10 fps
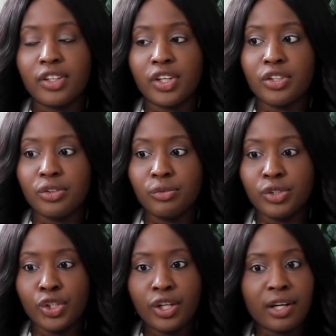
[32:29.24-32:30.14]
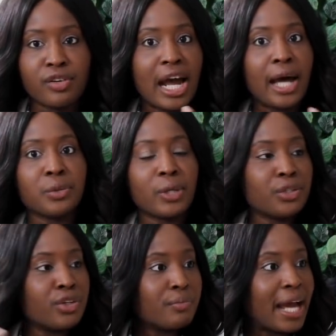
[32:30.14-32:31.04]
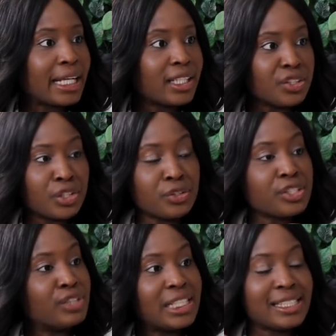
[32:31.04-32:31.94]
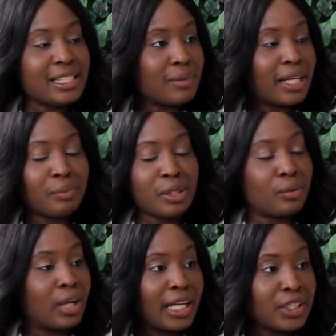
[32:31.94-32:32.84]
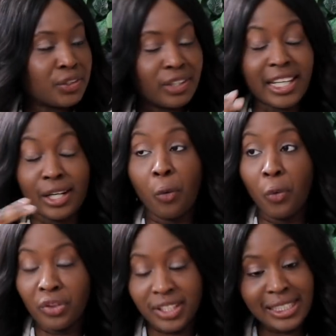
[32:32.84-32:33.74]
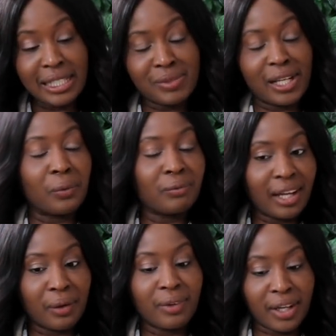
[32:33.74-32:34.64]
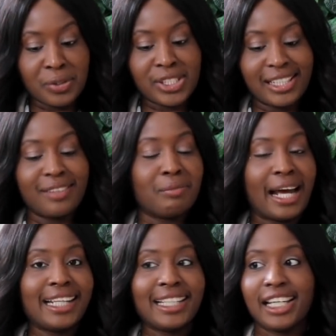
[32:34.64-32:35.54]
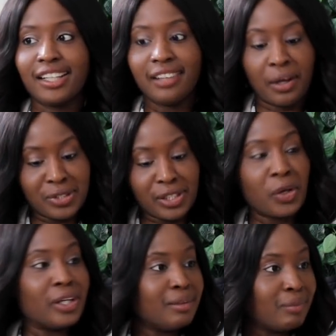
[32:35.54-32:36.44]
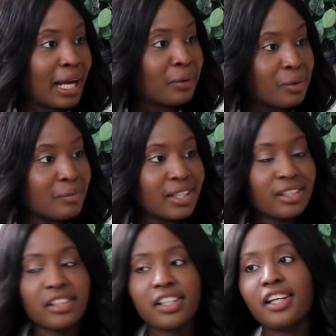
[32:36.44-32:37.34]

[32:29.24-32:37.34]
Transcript: You know, you look around when you're in banking, you don't really see many people like you. In all the teams I was in banking, I was the only black woman